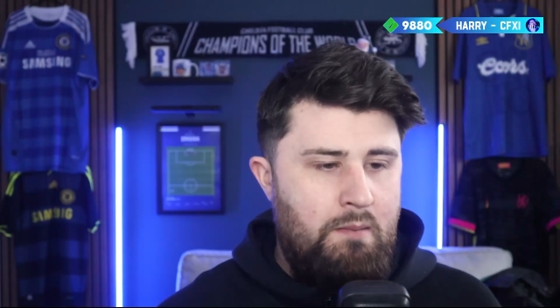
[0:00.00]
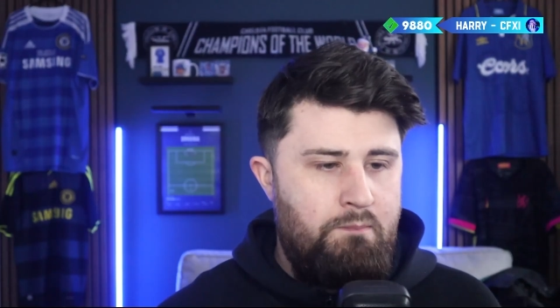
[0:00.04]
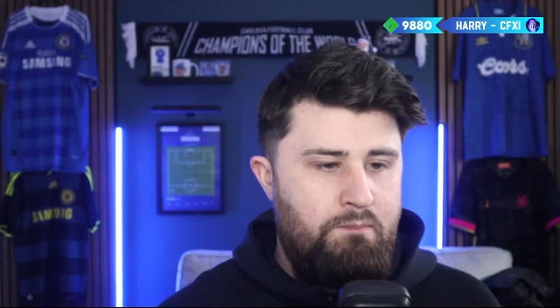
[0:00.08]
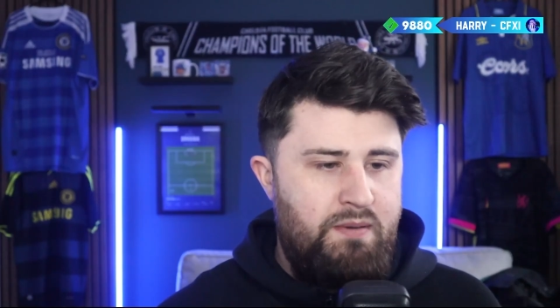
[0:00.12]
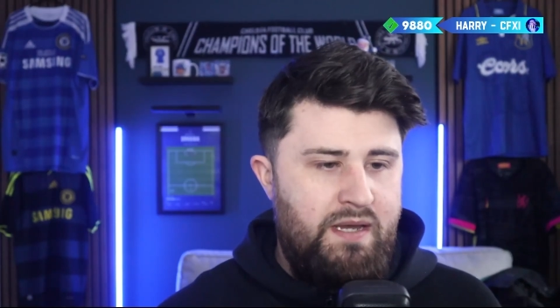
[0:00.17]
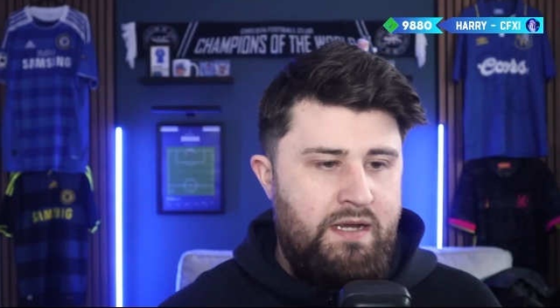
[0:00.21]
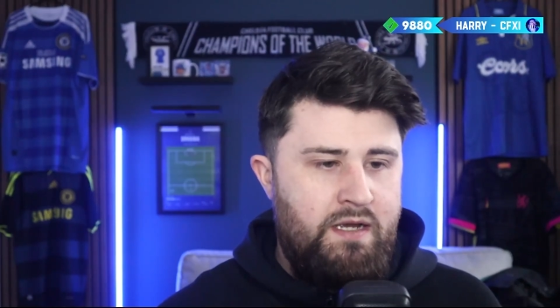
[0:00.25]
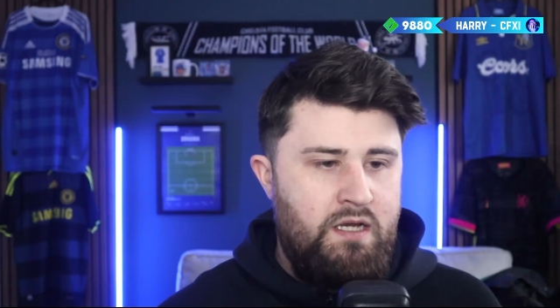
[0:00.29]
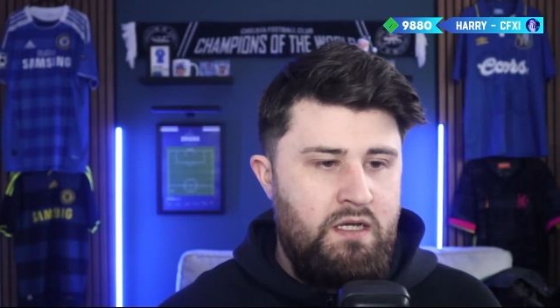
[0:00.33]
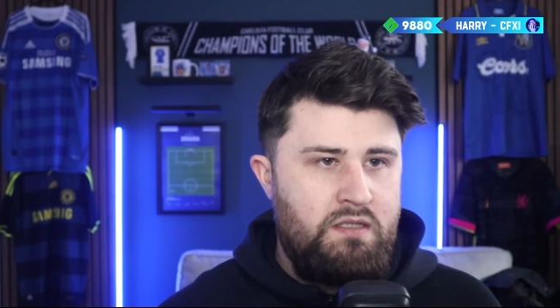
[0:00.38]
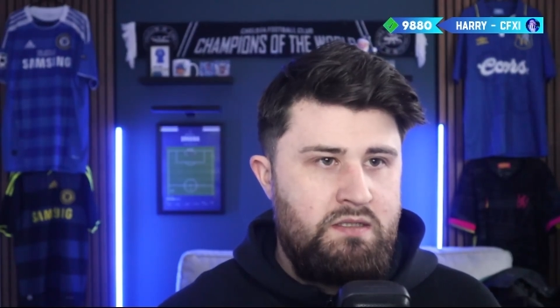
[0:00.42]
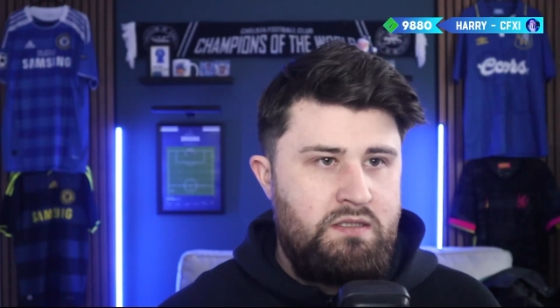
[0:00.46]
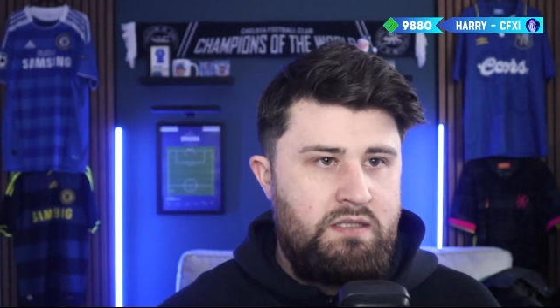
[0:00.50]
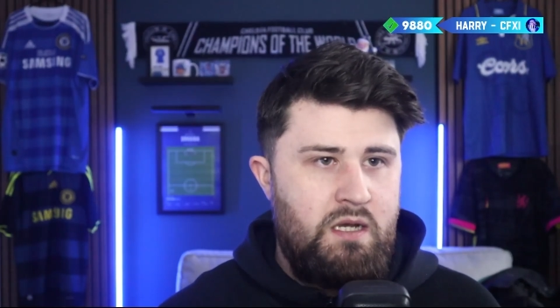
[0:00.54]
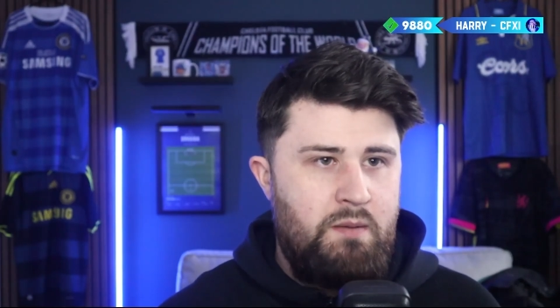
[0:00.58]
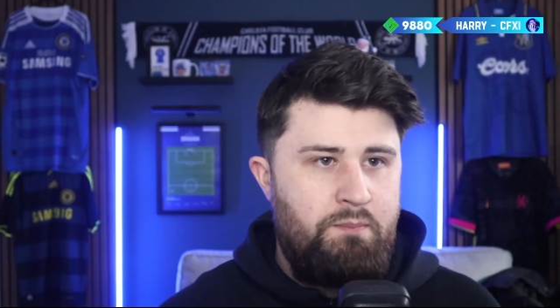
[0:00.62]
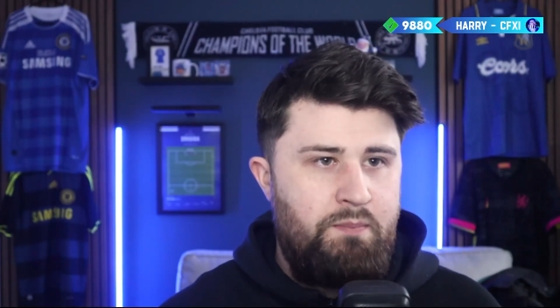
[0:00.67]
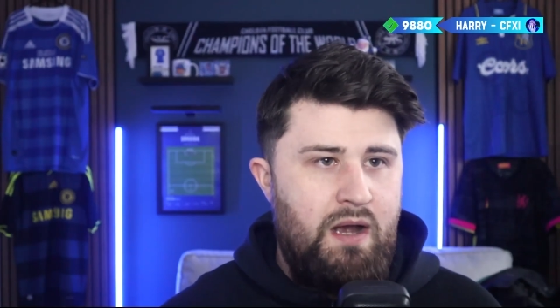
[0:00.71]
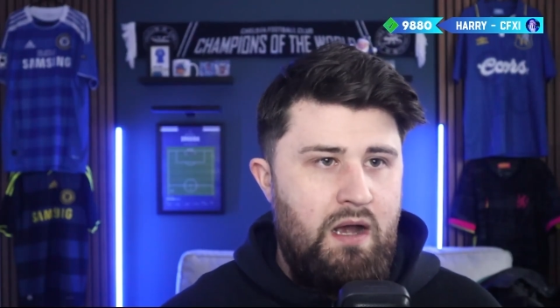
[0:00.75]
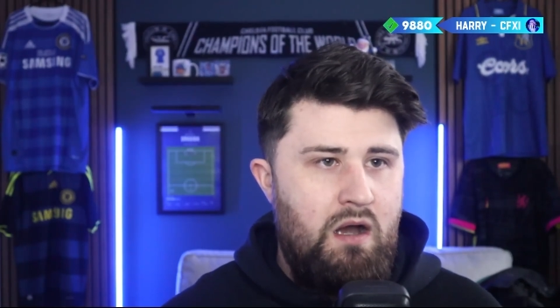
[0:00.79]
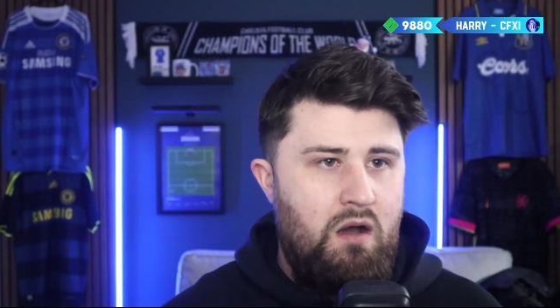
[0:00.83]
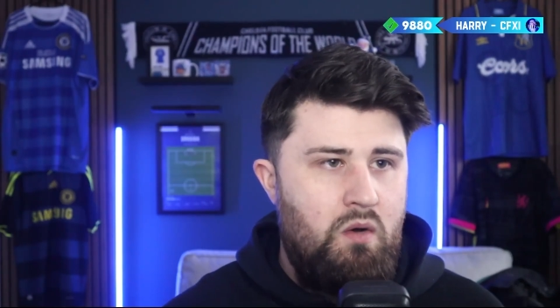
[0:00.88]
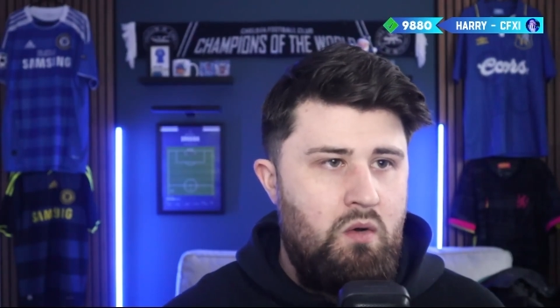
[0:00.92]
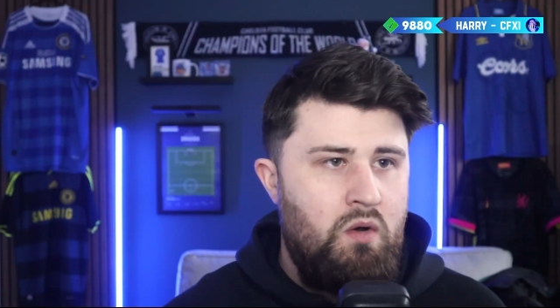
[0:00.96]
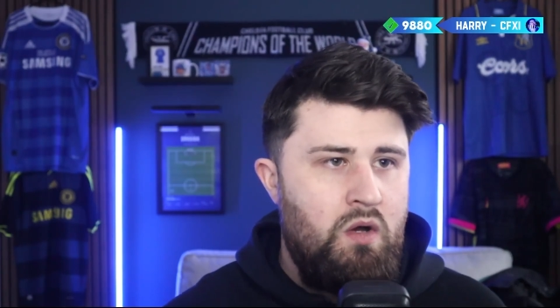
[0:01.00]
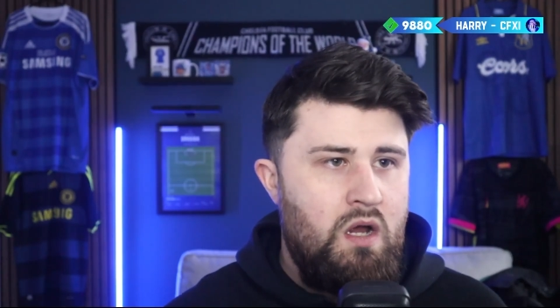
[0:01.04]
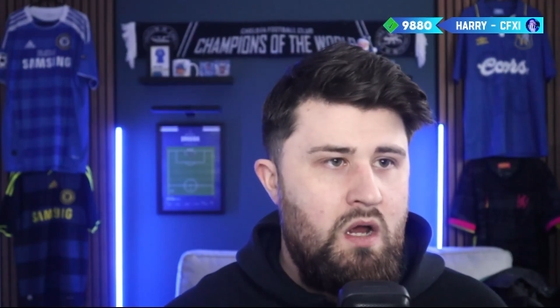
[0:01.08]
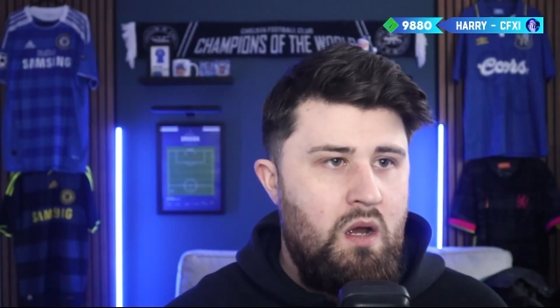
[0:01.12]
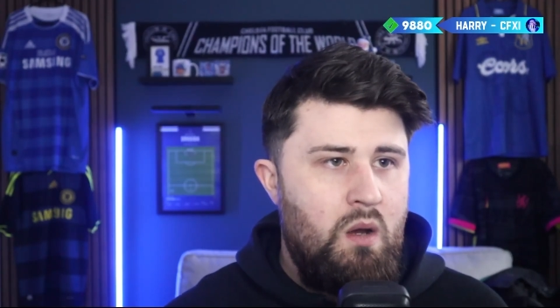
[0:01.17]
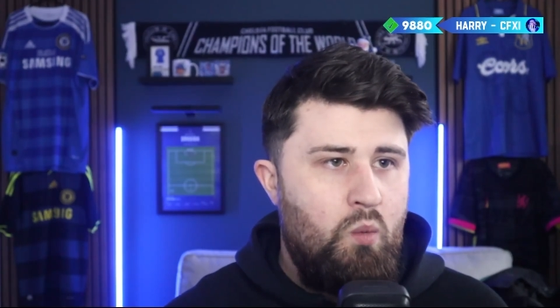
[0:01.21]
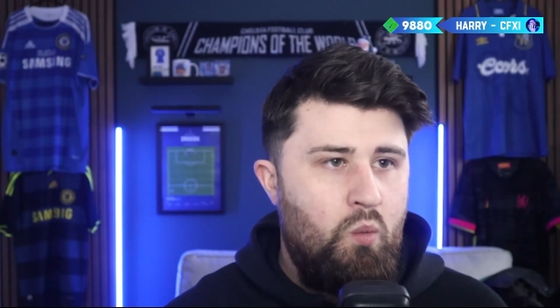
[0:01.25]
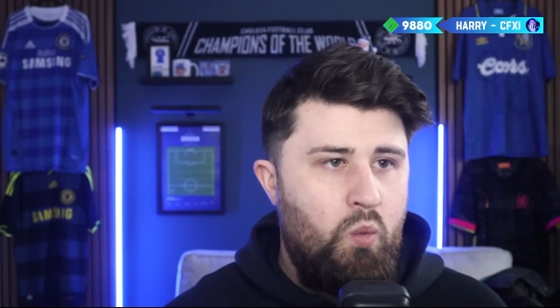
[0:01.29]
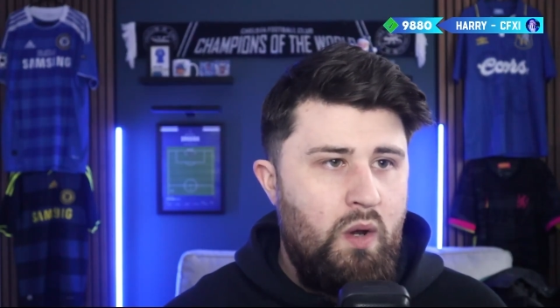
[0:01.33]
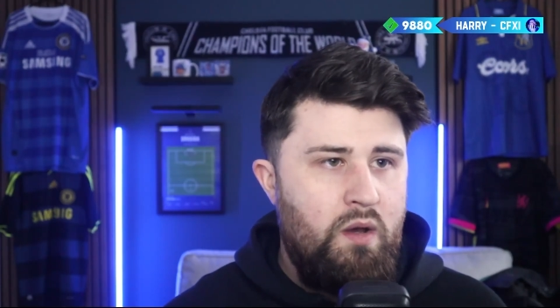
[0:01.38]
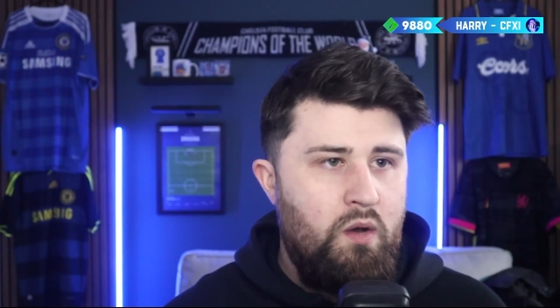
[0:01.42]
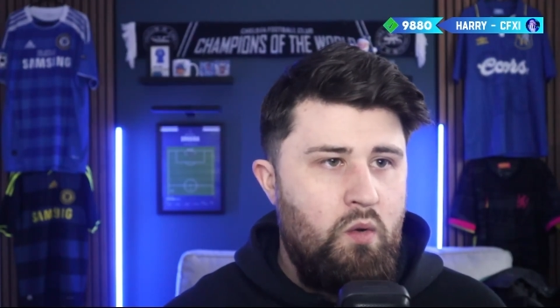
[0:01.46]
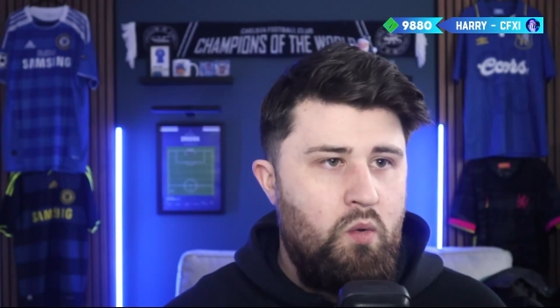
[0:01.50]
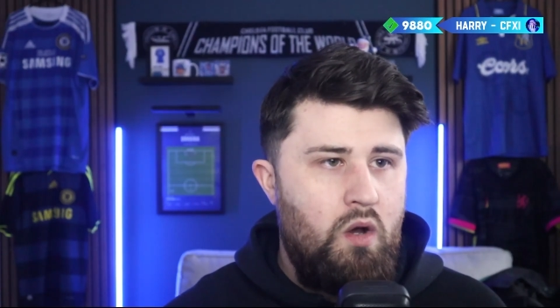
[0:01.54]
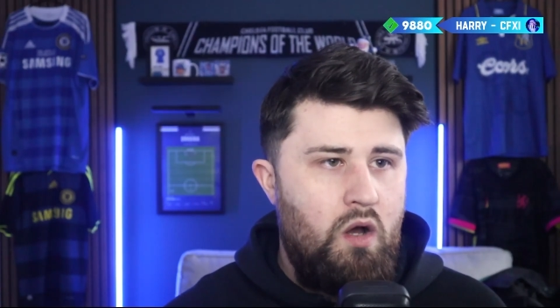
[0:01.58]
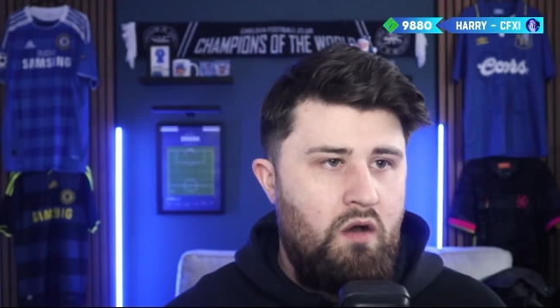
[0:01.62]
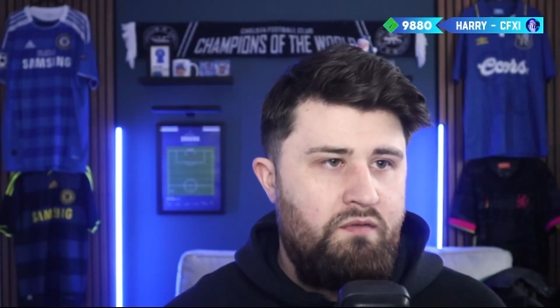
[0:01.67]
because Cabal will